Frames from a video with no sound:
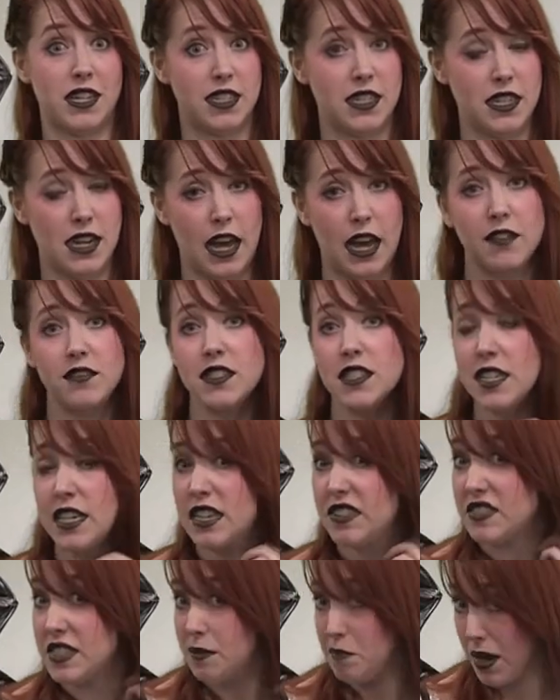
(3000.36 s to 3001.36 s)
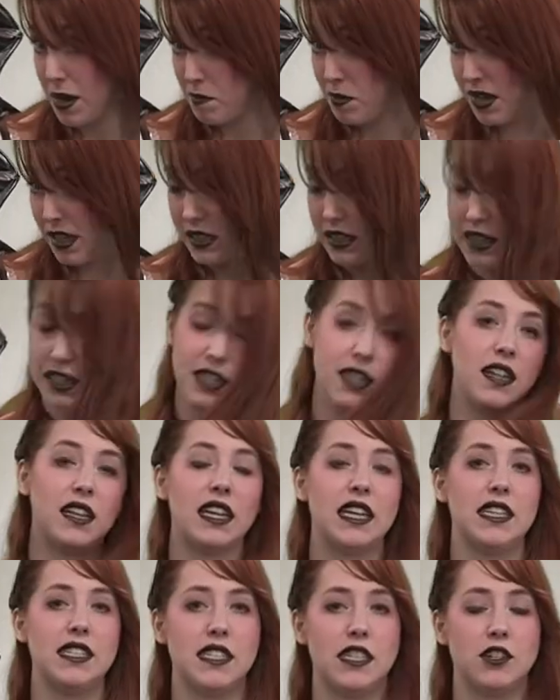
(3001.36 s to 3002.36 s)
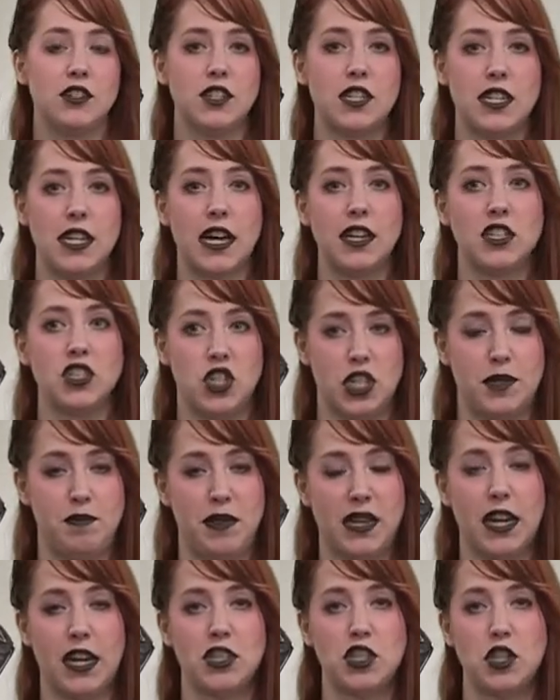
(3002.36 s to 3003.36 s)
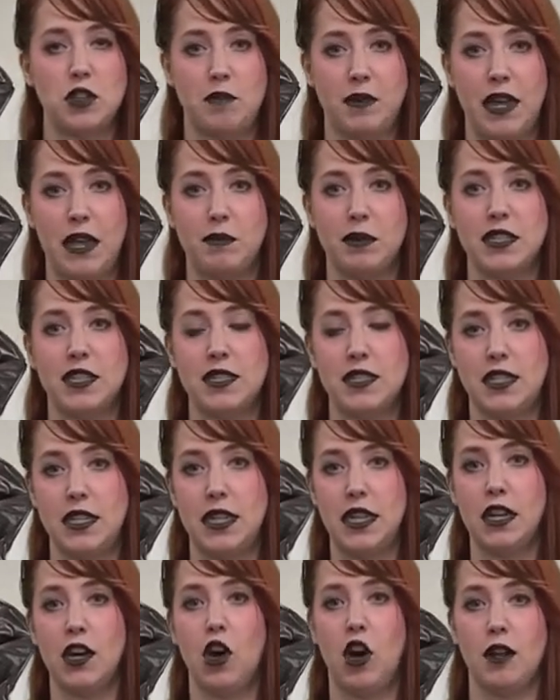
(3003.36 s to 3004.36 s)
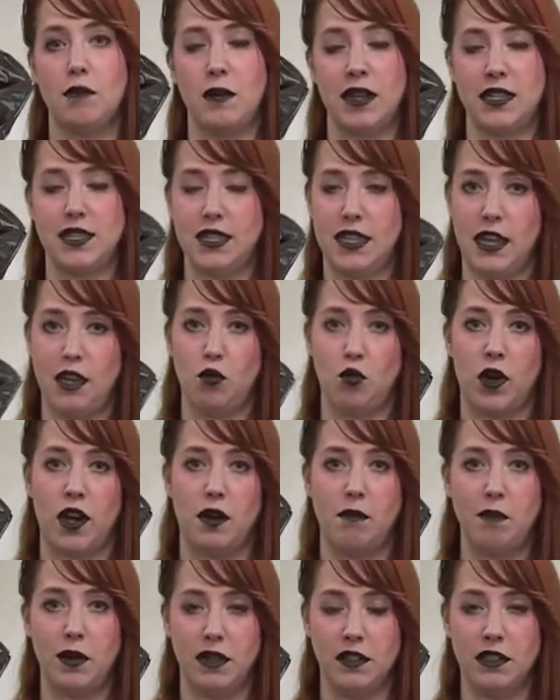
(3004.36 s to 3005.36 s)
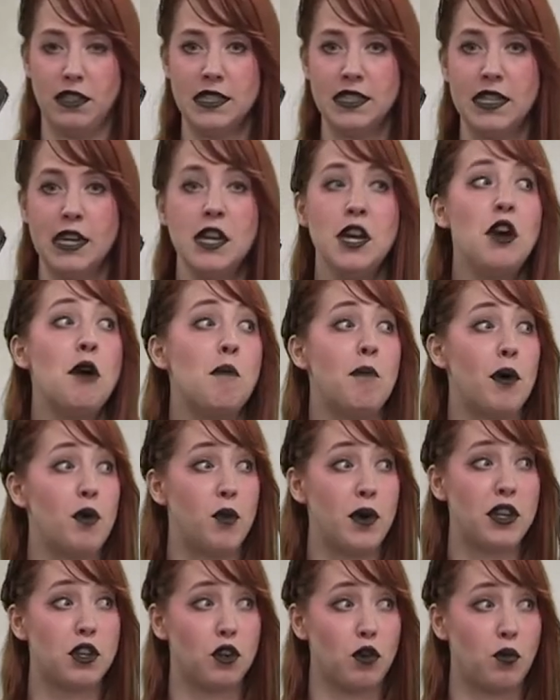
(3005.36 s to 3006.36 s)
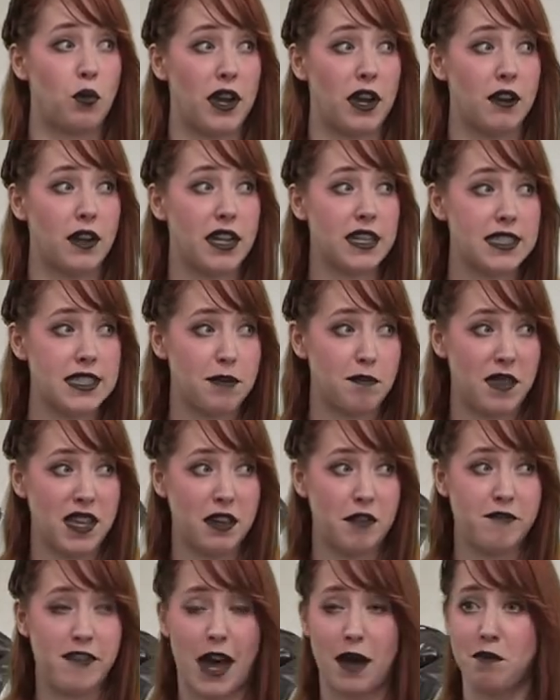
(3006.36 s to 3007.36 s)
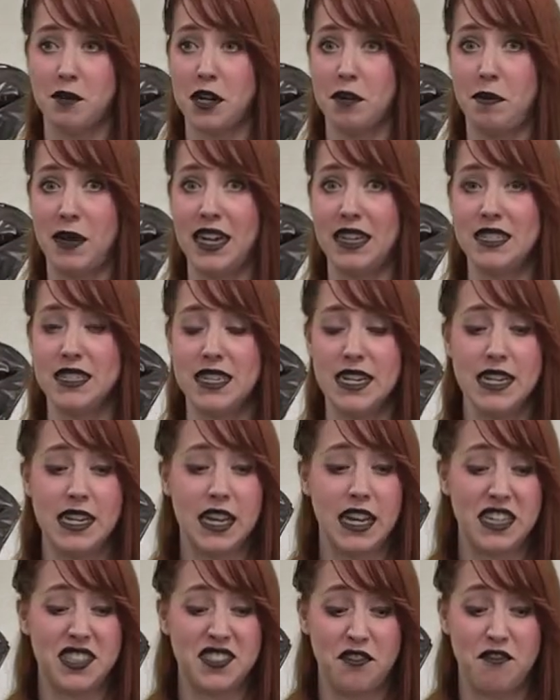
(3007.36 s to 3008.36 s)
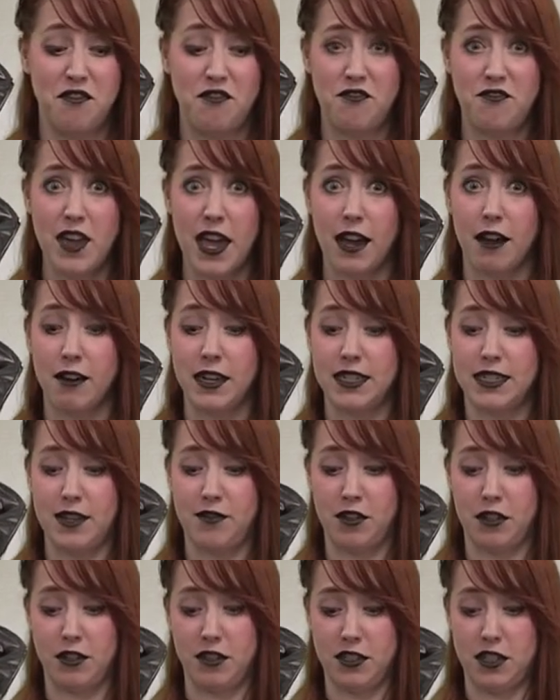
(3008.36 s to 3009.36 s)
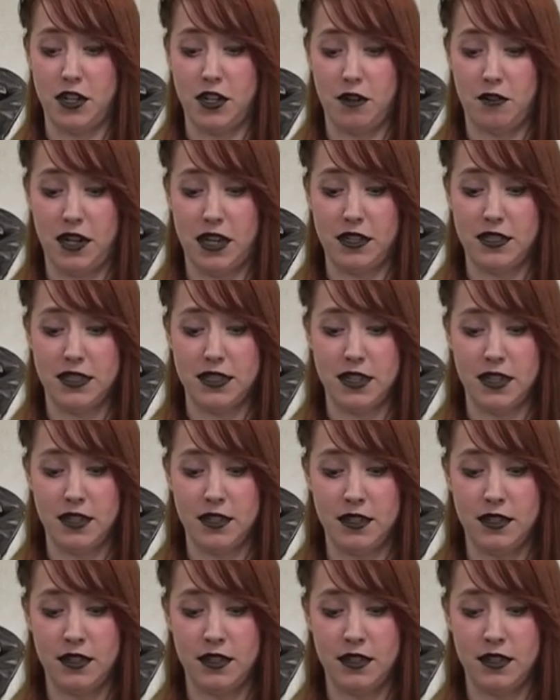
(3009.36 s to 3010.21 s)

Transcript: that didn't have sleeves, it might be a little easier to tell just because you'd be able to see on my skin where it pulls but when you're wearing something fabric-based, it's very difficult to notice.